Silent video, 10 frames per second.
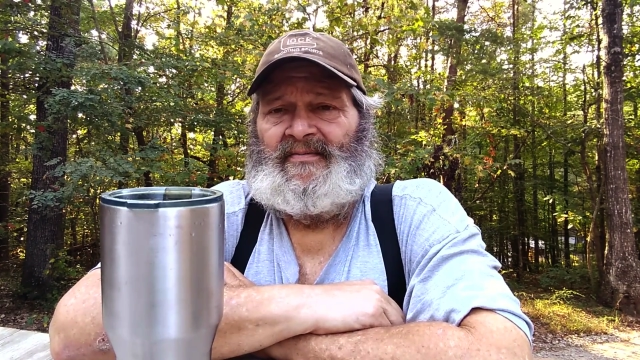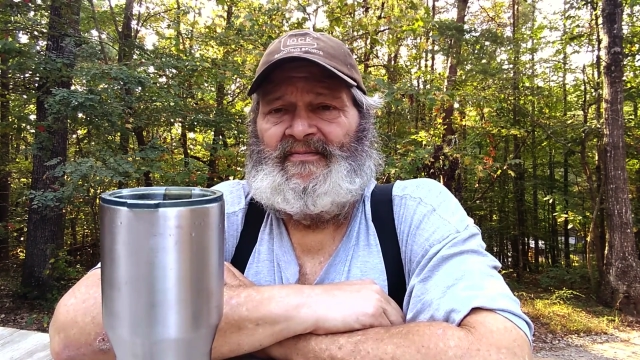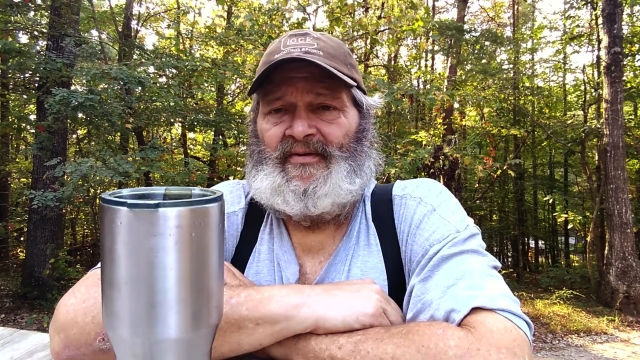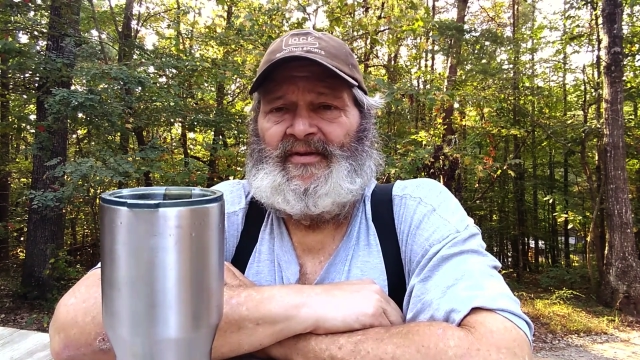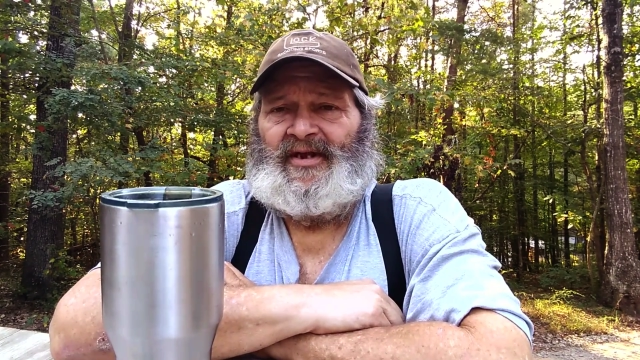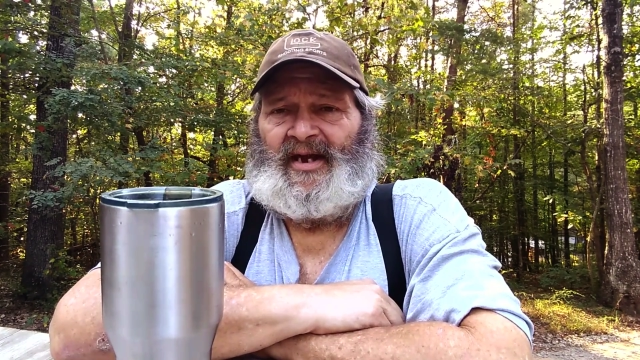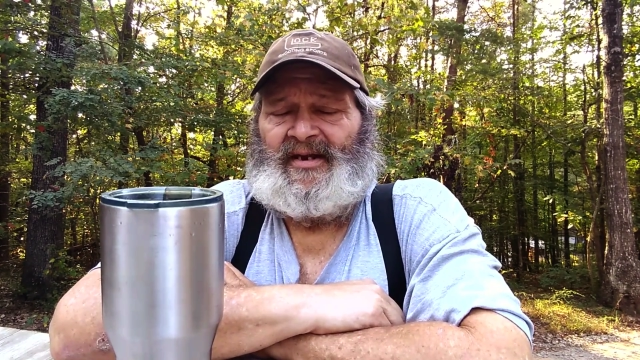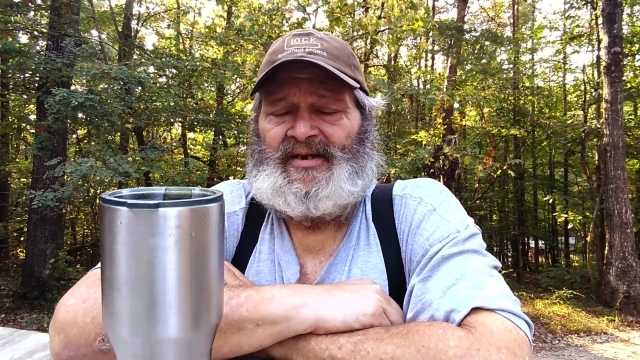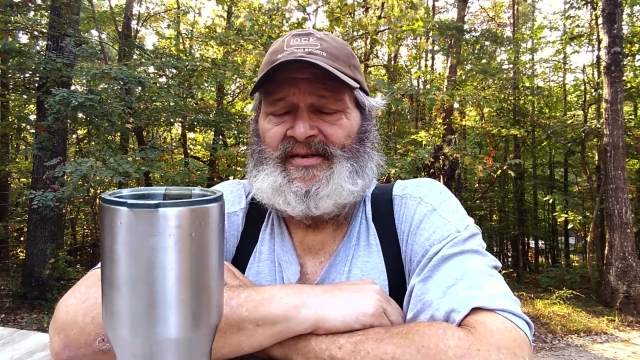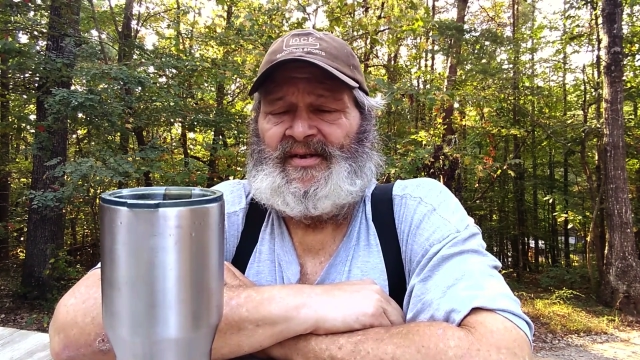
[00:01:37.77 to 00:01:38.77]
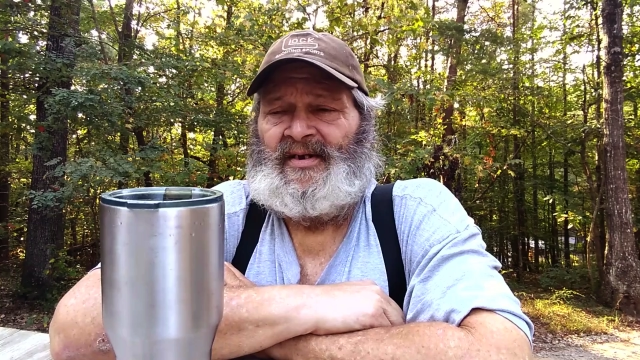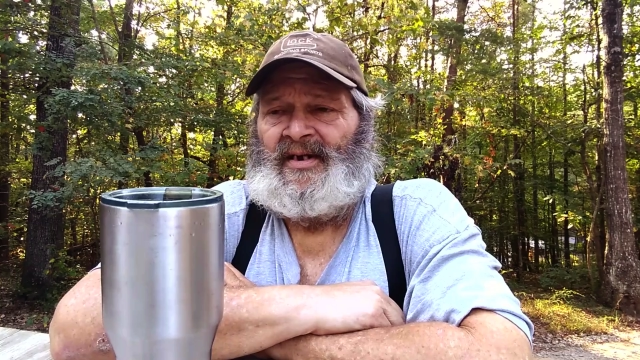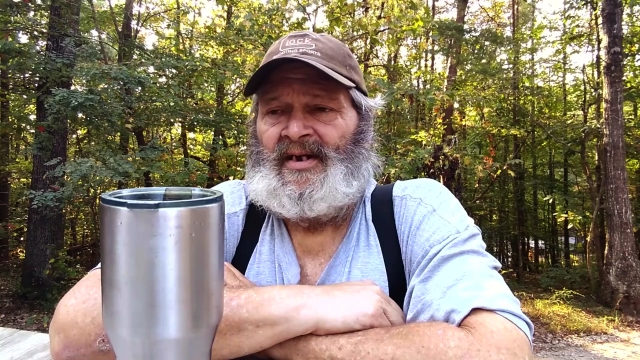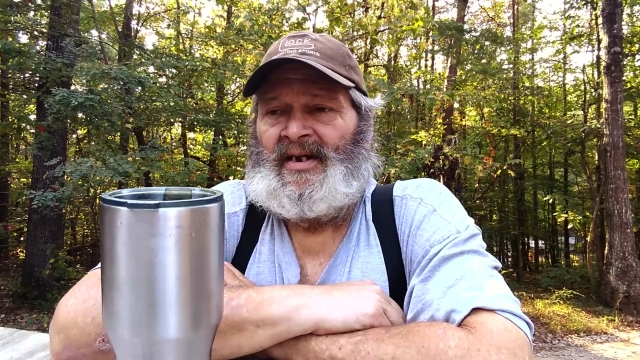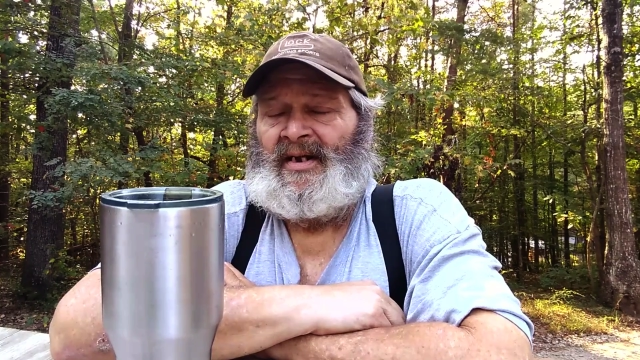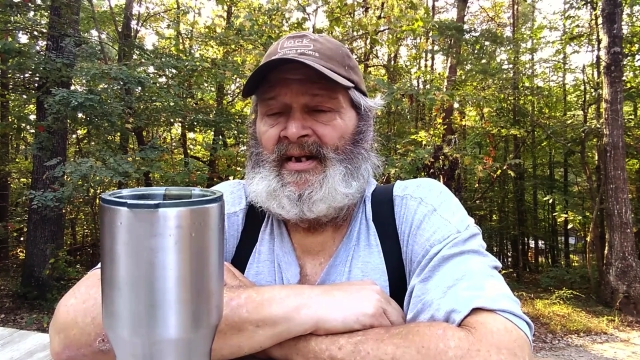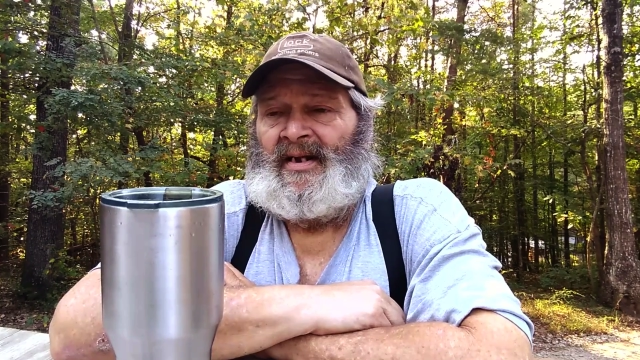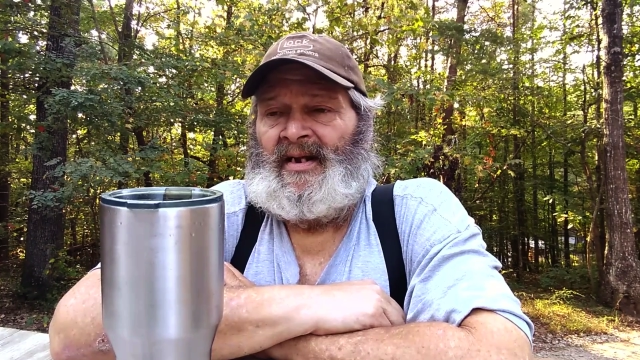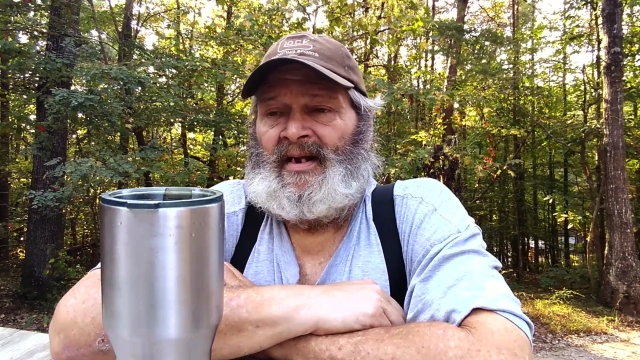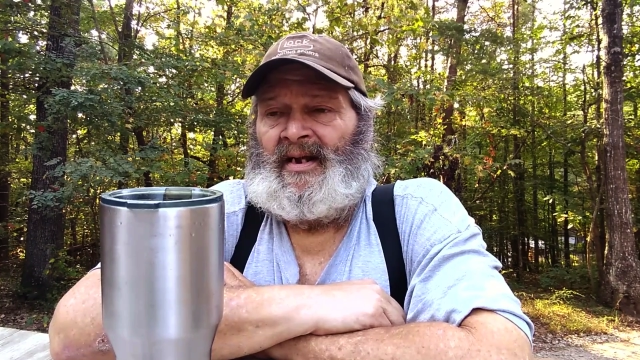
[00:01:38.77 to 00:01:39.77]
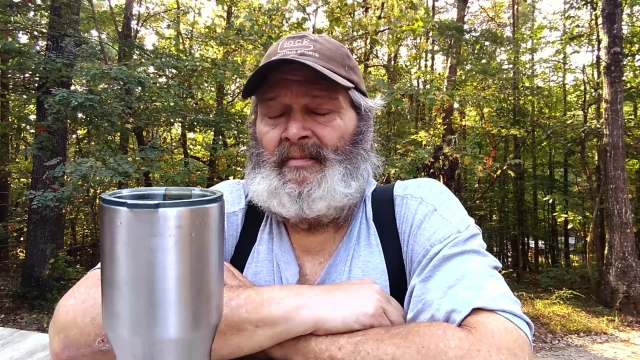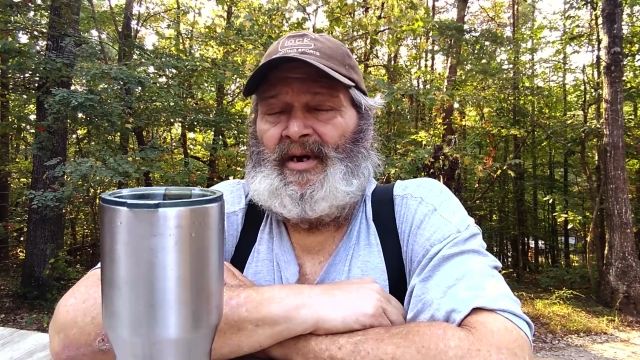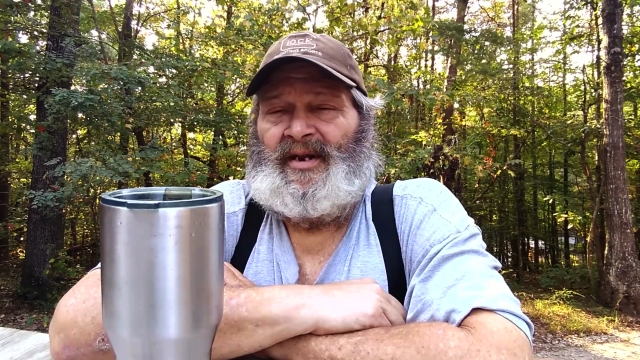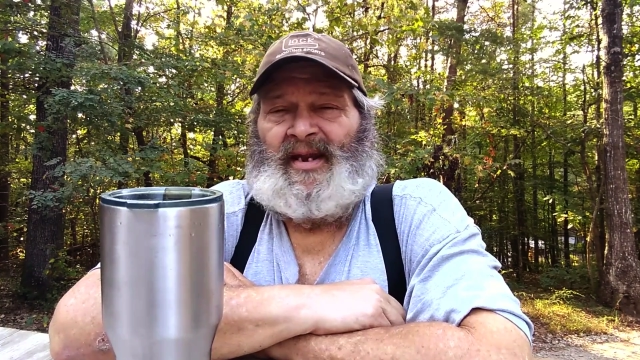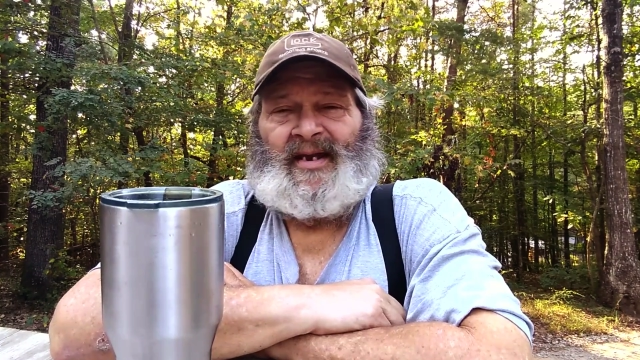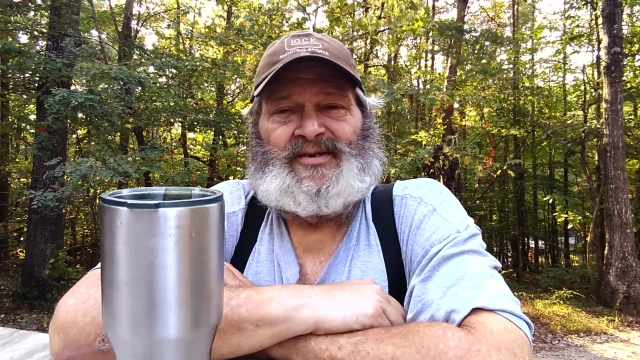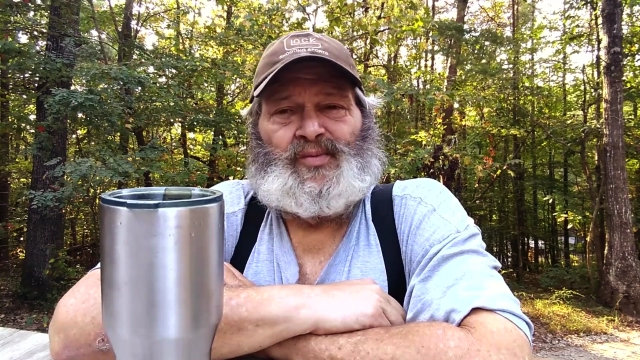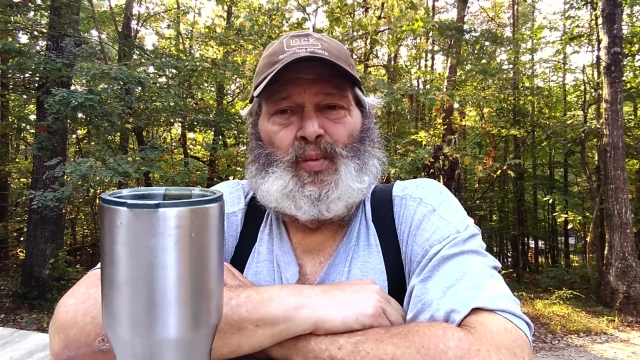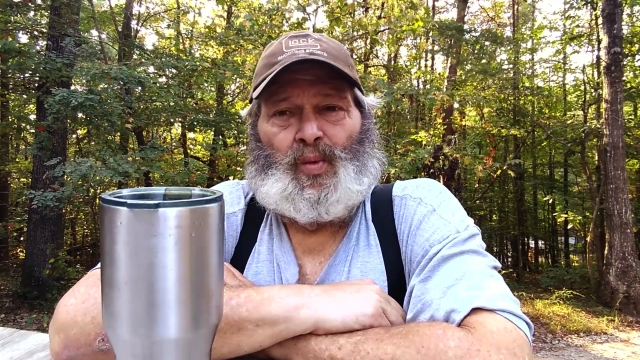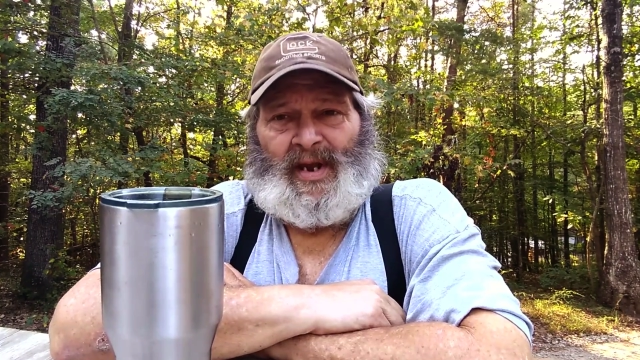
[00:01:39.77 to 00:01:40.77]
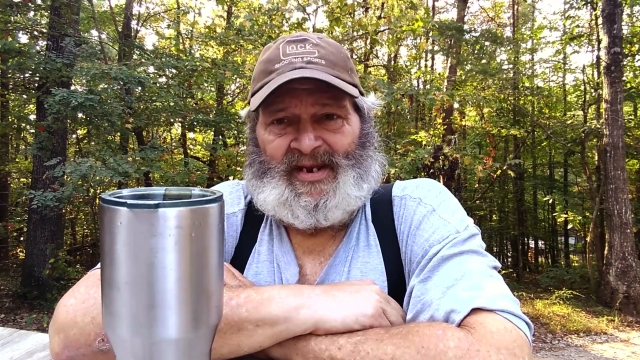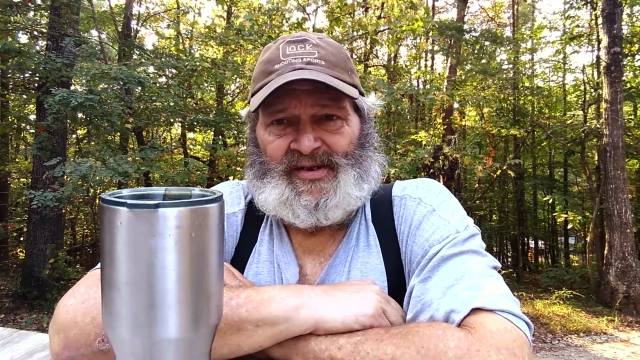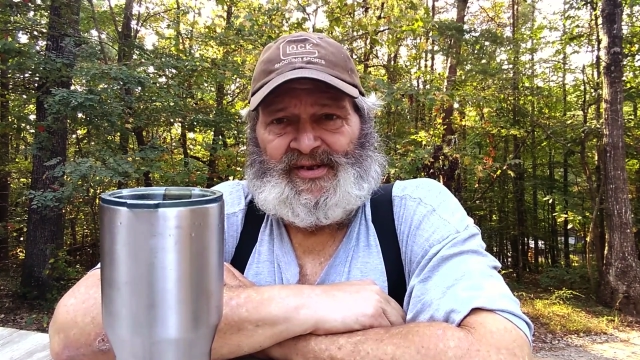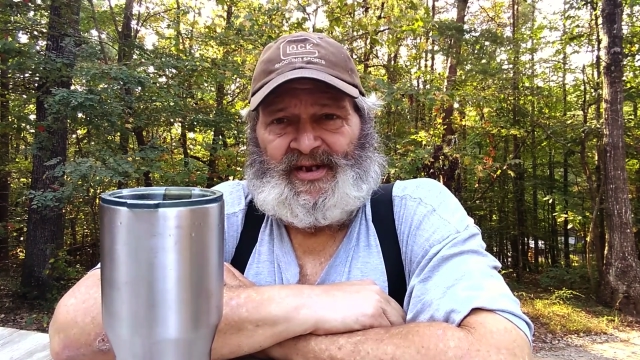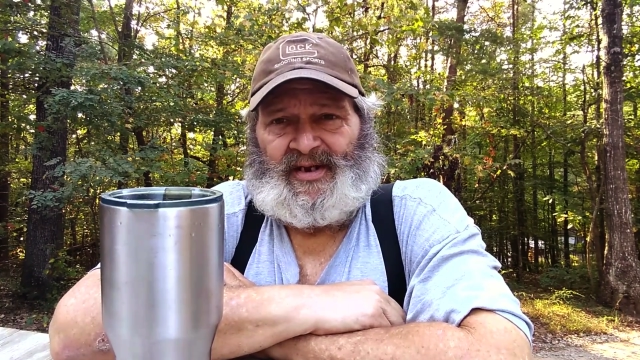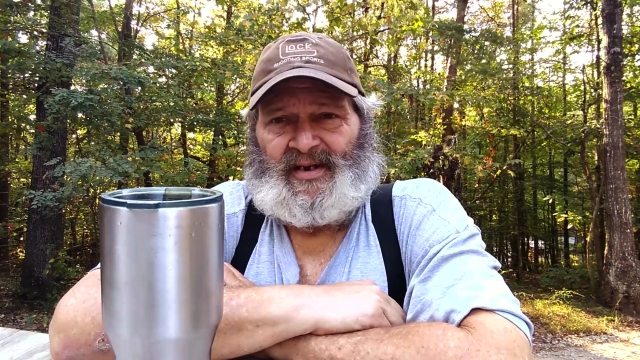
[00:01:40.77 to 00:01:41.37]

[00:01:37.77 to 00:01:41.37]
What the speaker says: a few in the 80s. But next Wednesday,